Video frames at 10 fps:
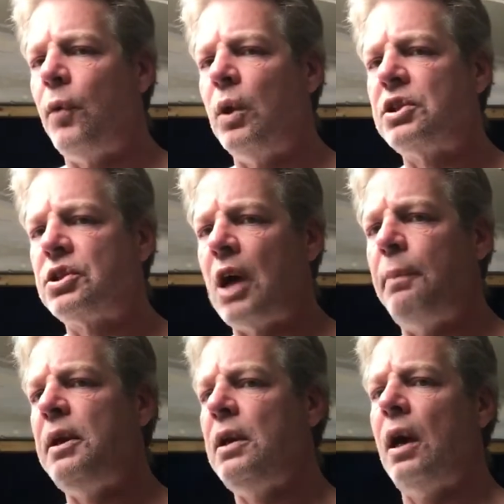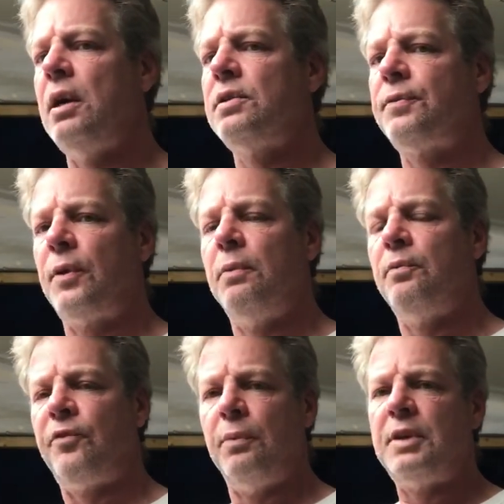of what Stubby does
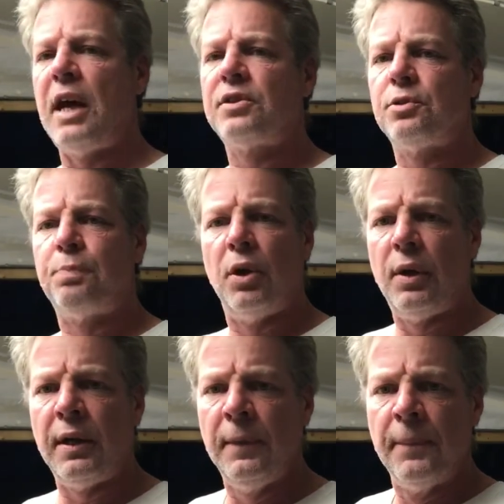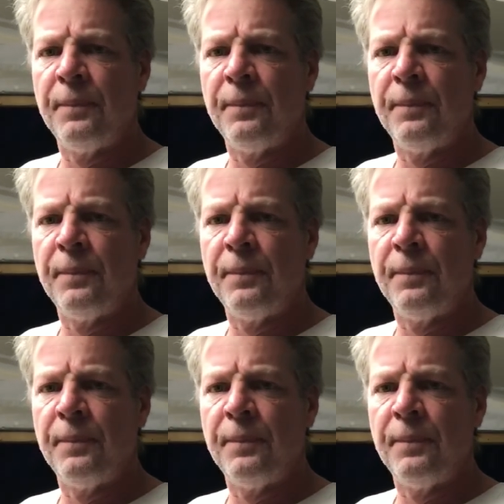from Texas Brewing.